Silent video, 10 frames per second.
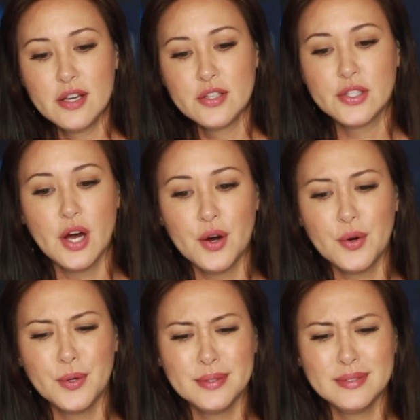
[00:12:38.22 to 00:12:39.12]

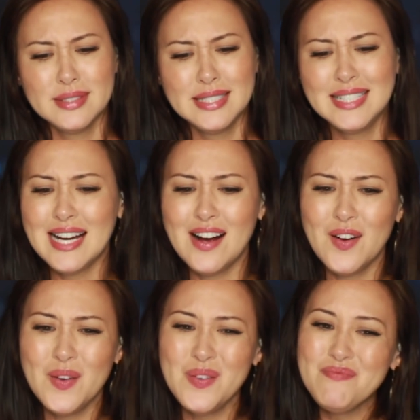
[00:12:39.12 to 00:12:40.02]
So, you
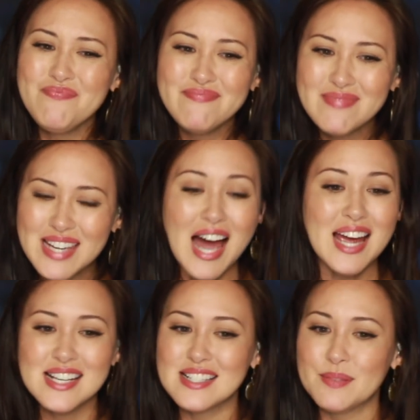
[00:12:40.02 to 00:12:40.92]
know,
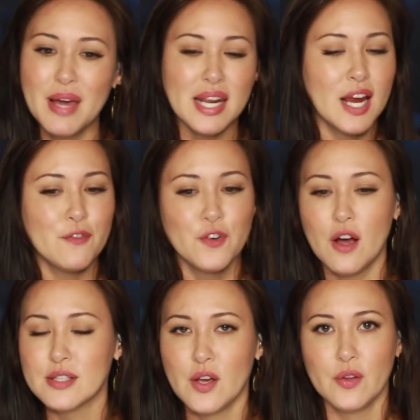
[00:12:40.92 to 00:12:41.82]
guys, Medicare for
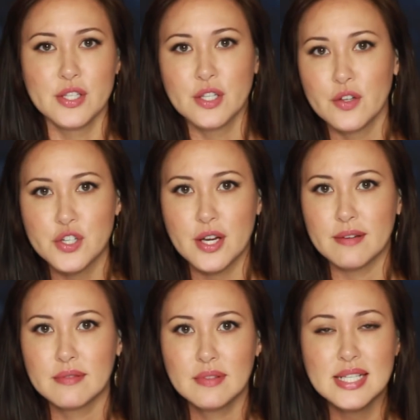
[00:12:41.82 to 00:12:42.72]
All is the only
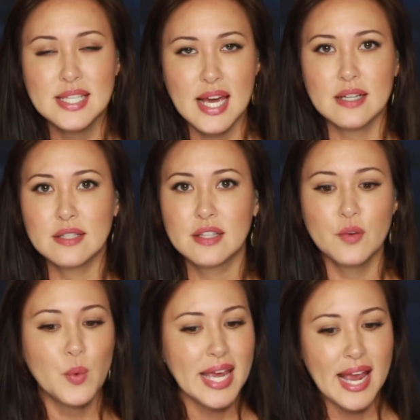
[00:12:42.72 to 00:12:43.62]
solution. That's it.
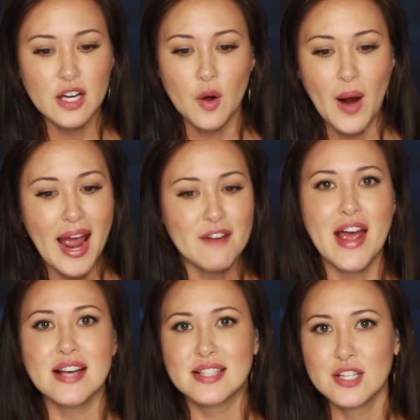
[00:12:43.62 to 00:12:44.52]
We can't go
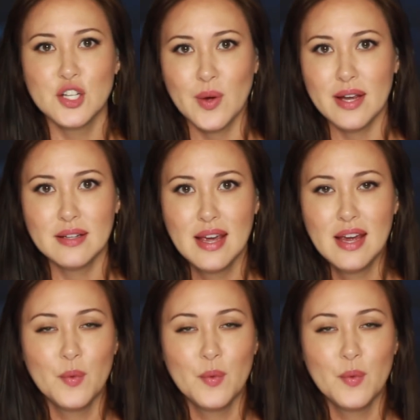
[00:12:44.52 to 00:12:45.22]
half-ass into it.